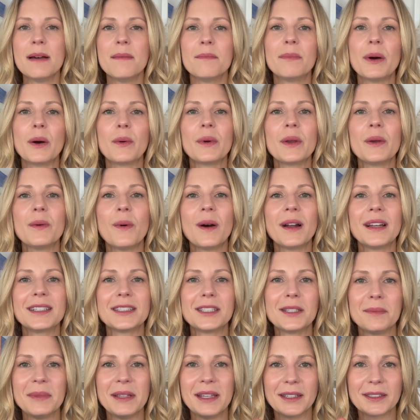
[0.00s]
But we want it
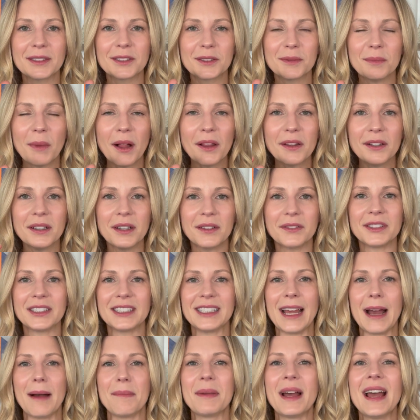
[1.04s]
to be a small enough
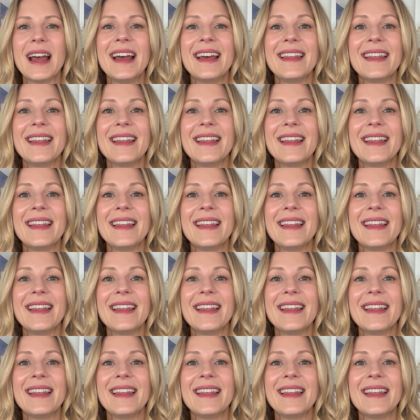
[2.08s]
step